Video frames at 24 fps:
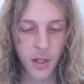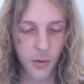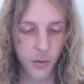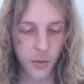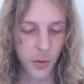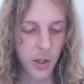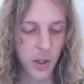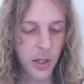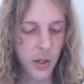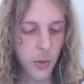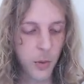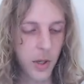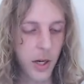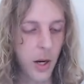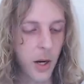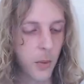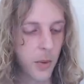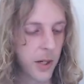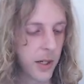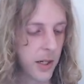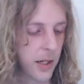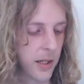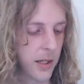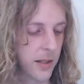Really what I
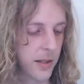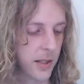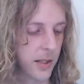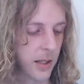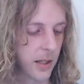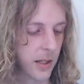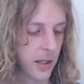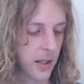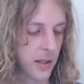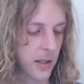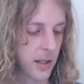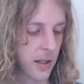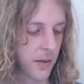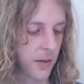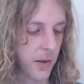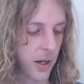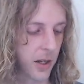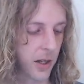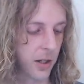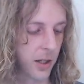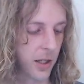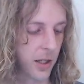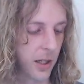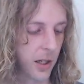wanted to see is if I
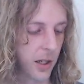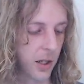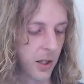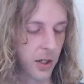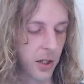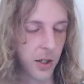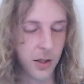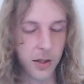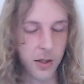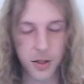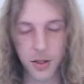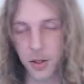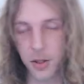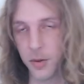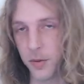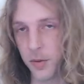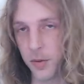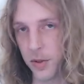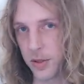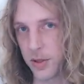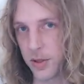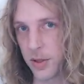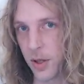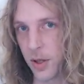could get a good 2
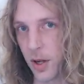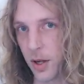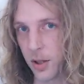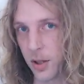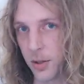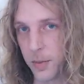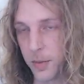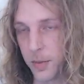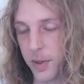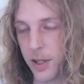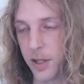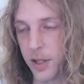foot slalom